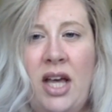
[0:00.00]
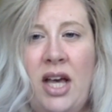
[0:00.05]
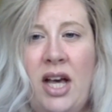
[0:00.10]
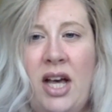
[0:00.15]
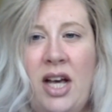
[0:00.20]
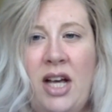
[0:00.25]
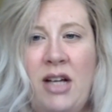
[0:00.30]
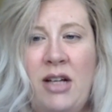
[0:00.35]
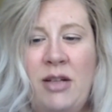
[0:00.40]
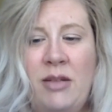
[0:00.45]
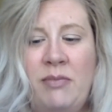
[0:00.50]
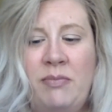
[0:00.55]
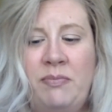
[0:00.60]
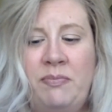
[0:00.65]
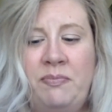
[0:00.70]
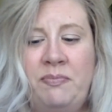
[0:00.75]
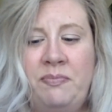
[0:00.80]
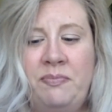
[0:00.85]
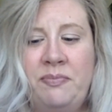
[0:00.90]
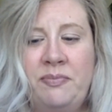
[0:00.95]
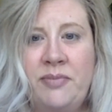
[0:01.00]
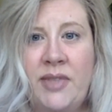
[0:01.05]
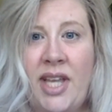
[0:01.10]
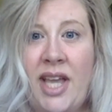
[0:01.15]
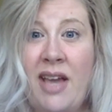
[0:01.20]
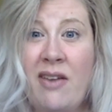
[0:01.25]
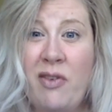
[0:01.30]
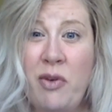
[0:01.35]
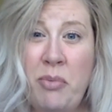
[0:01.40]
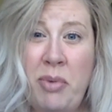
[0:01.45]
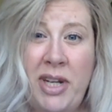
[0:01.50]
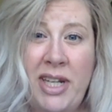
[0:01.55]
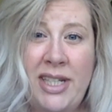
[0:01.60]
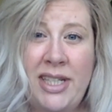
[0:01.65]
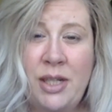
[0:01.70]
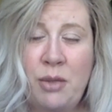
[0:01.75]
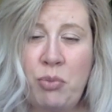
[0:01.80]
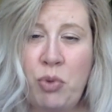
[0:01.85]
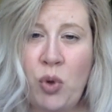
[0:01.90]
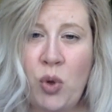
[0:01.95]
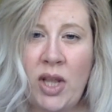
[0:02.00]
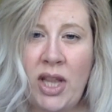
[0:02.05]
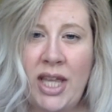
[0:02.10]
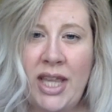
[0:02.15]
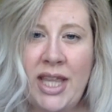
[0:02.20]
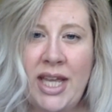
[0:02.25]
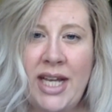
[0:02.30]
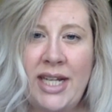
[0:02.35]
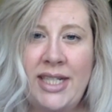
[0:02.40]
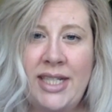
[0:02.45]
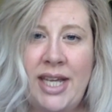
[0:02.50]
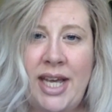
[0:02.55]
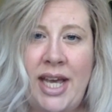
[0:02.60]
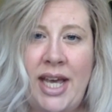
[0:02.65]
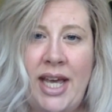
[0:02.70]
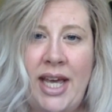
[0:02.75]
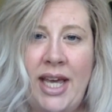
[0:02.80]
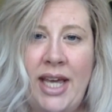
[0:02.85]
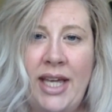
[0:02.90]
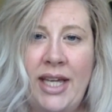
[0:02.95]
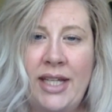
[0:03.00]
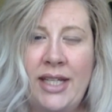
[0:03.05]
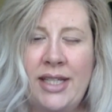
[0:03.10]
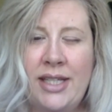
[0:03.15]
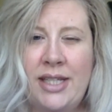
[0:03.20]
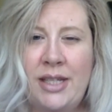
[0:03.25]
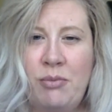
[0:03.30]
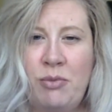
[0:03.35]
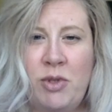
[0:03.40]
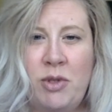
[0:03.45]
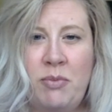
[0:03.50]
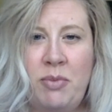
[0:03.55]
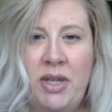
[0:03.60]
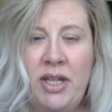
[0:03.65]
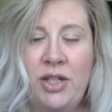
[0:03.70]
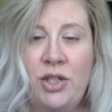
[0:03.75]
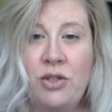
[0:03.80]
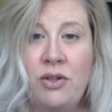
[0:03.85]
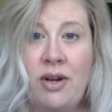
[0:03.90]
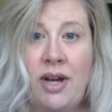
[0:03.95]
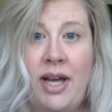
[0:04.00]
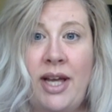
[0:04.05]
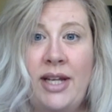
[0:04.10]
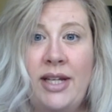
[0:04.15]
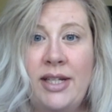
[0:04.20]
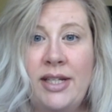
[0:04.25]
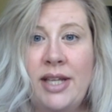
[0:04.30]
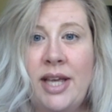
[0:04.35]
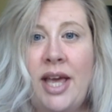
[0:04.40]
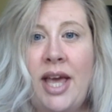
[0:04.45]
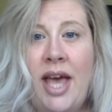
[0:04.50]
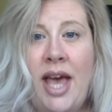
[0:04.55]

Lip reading: Um, Everybody did poorly that day. It seemed to be a trend.